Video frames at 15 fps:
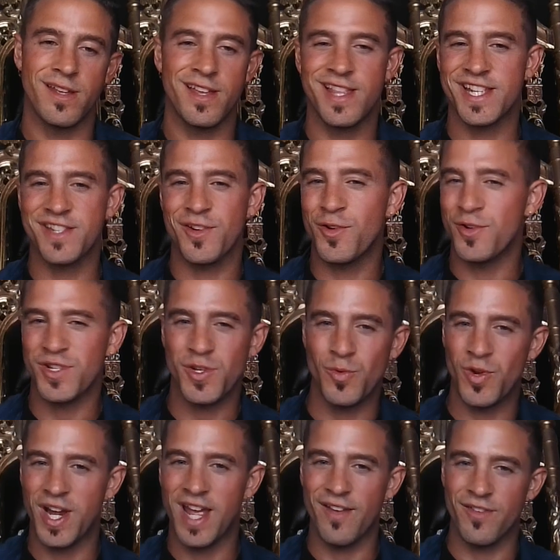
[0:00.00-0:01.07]
Unless, of course, you
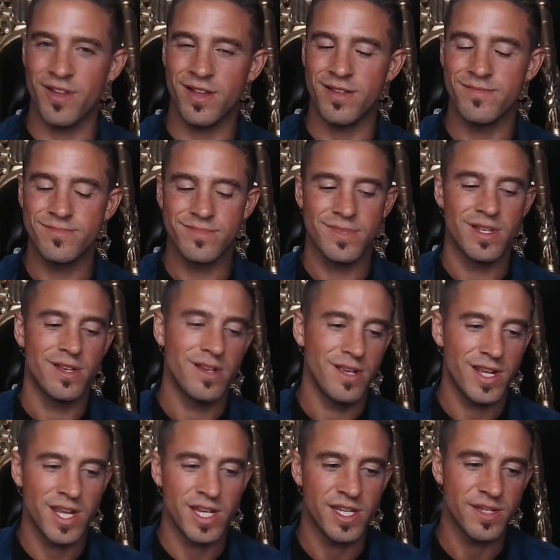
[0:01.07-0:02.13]
want to have a
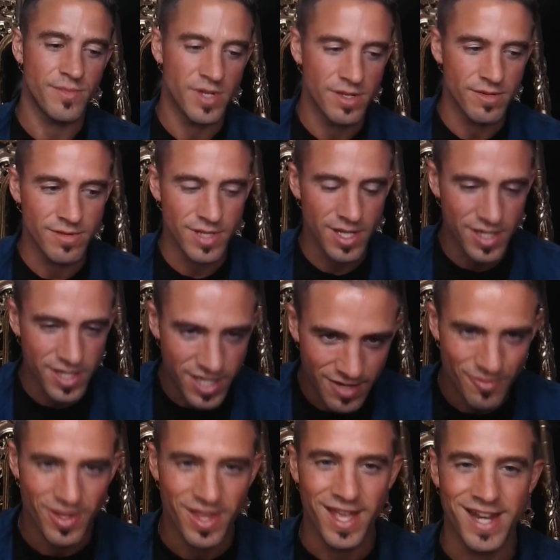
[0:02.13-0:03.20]
intimate relationship
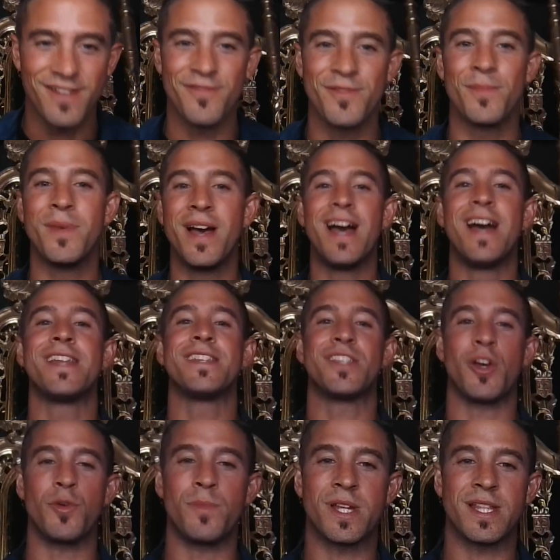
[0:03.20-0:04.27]
with any of them.
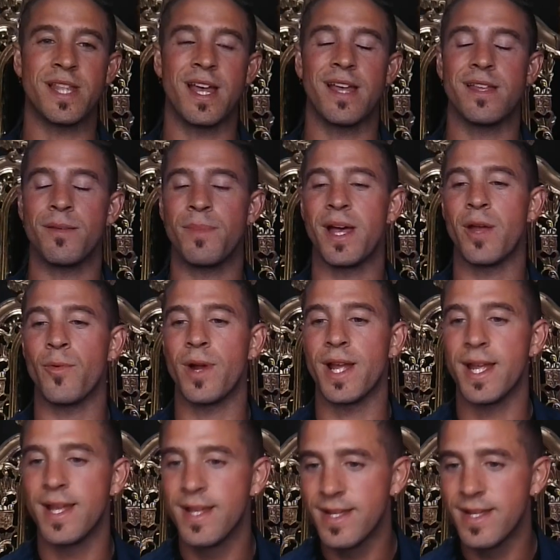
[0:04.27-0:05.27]
Don't mean that in a bad way.